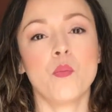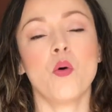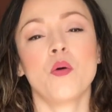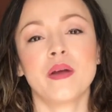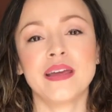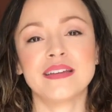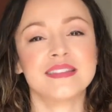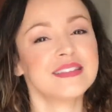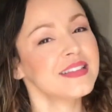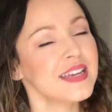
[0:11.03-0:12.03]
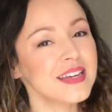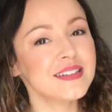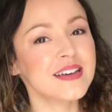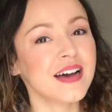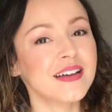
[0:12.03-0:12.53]
boring, stinky
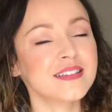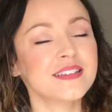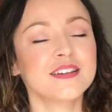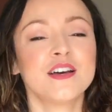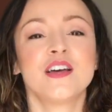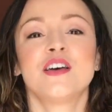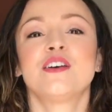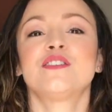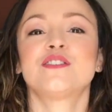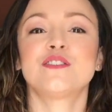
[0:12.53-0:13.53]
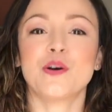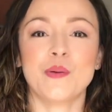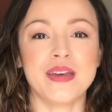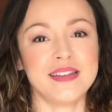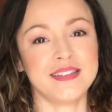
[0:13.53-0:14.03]
task
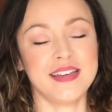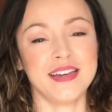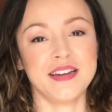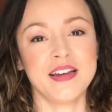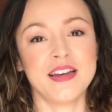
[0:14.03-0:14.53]
so easy.